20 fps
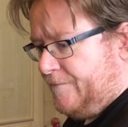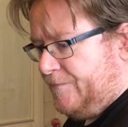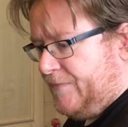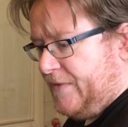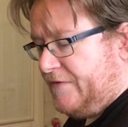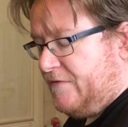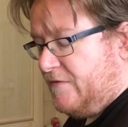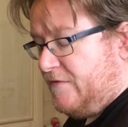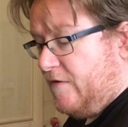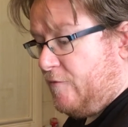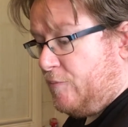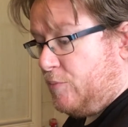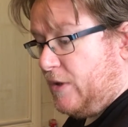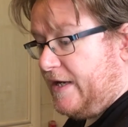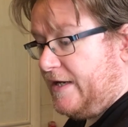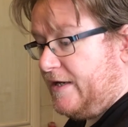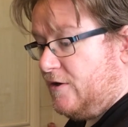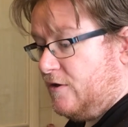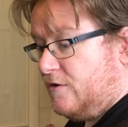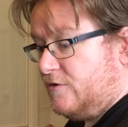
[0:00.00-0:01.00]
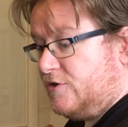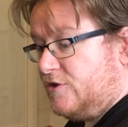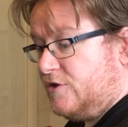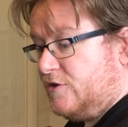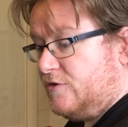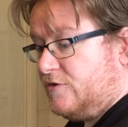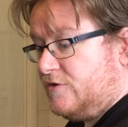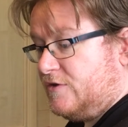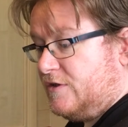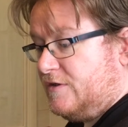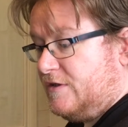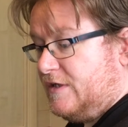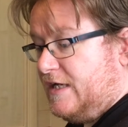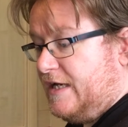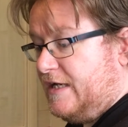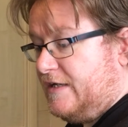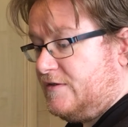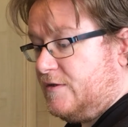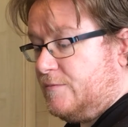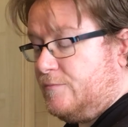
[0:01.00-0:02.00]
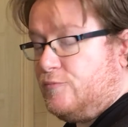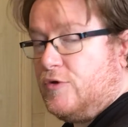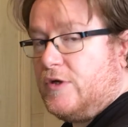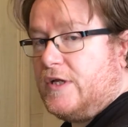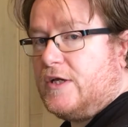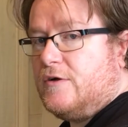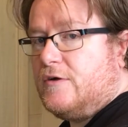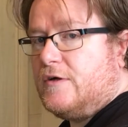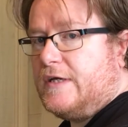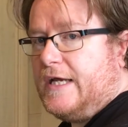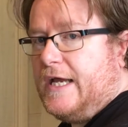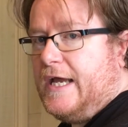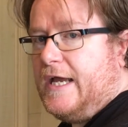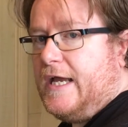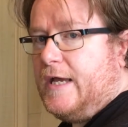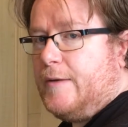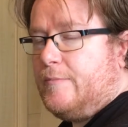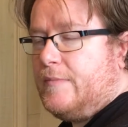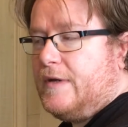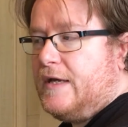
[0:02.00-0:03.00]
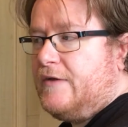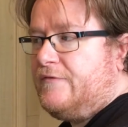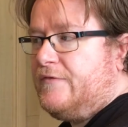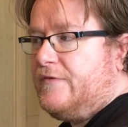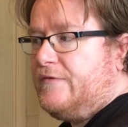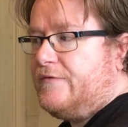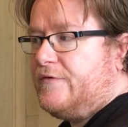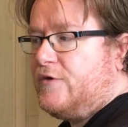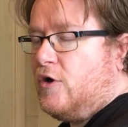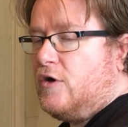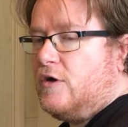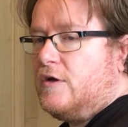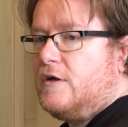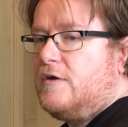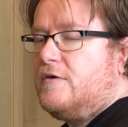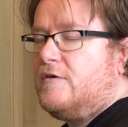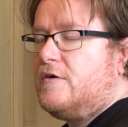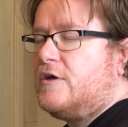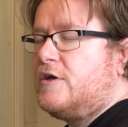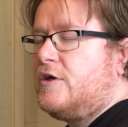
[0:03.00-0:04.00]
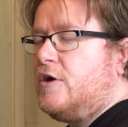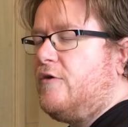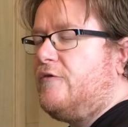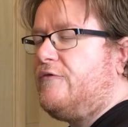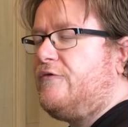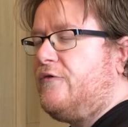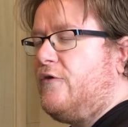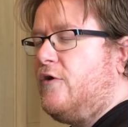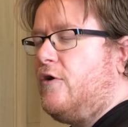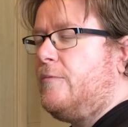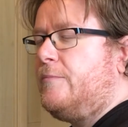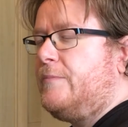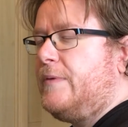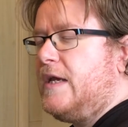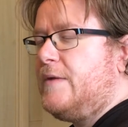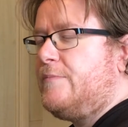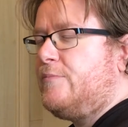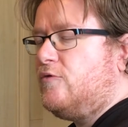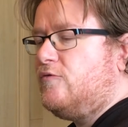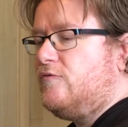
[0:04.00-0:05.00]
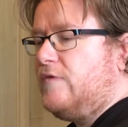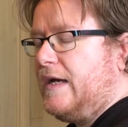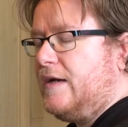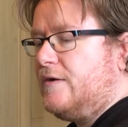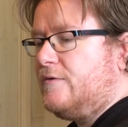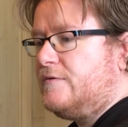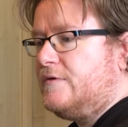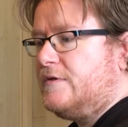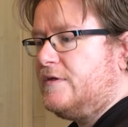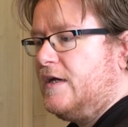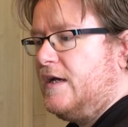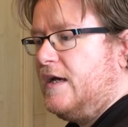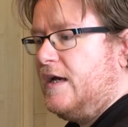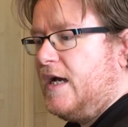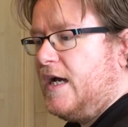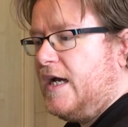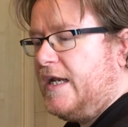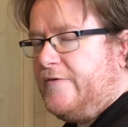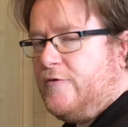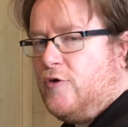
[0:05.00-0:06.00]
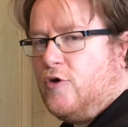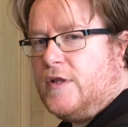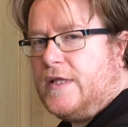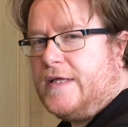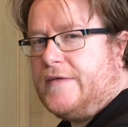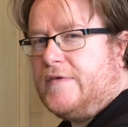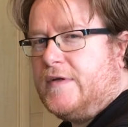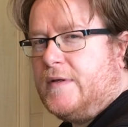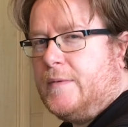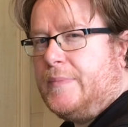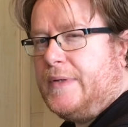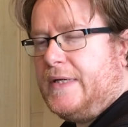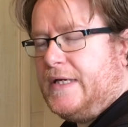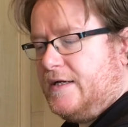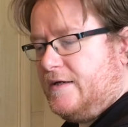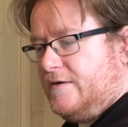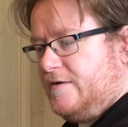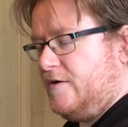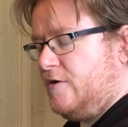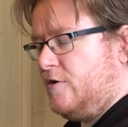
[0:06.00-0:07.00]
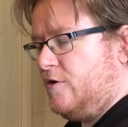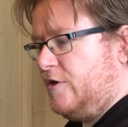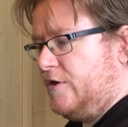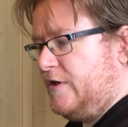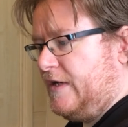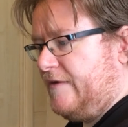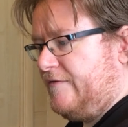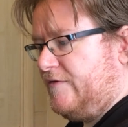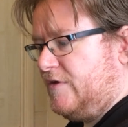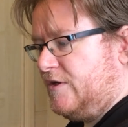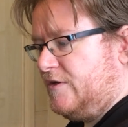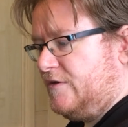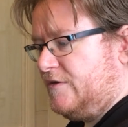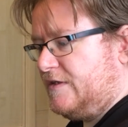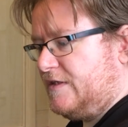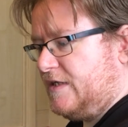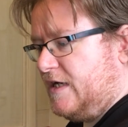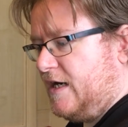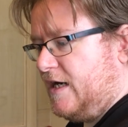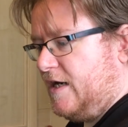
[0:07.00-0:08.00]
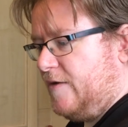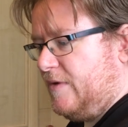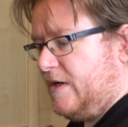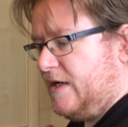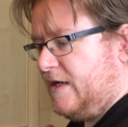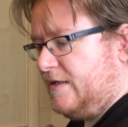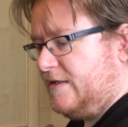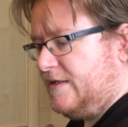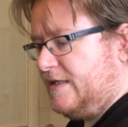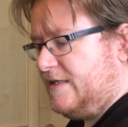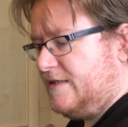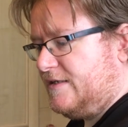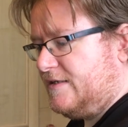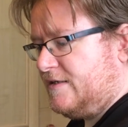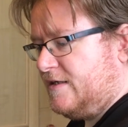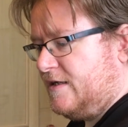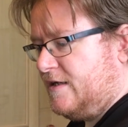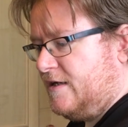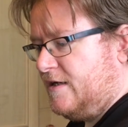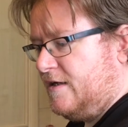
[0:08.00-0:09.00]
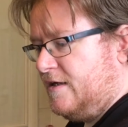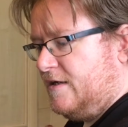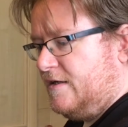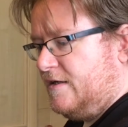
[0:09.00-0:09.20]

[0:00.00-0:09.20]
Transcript: If you've ever played Chosen, it's a pretty good game if you've got 4 people round and you're all having a beer or you're having a good time, and it's a